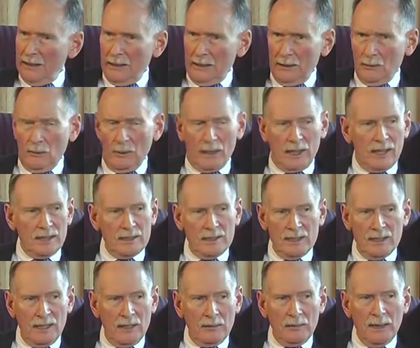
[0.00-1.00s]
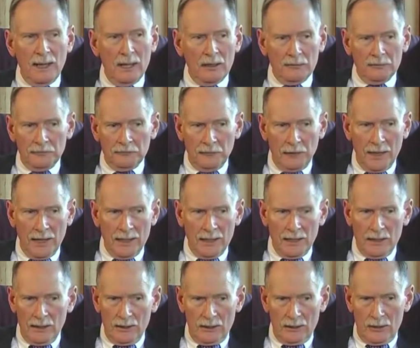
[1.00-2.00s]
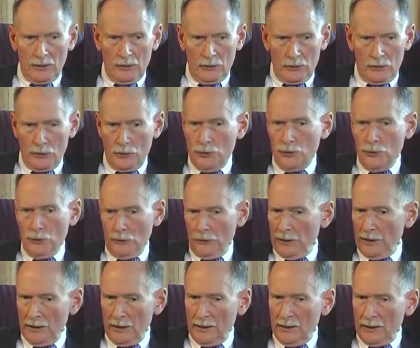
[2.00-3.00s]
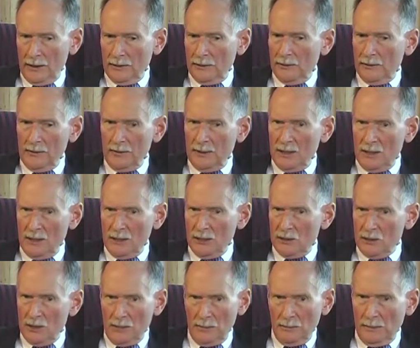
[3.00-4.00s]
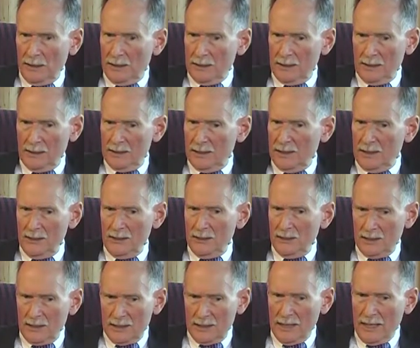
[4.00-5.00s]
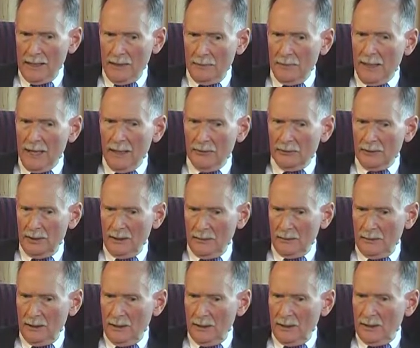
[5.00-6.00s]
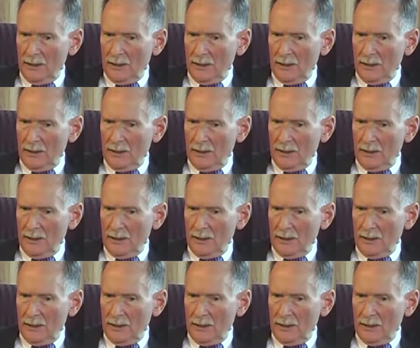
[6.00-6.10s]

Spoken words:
and what I said about Frank during the interim deanship, I continue to say about him.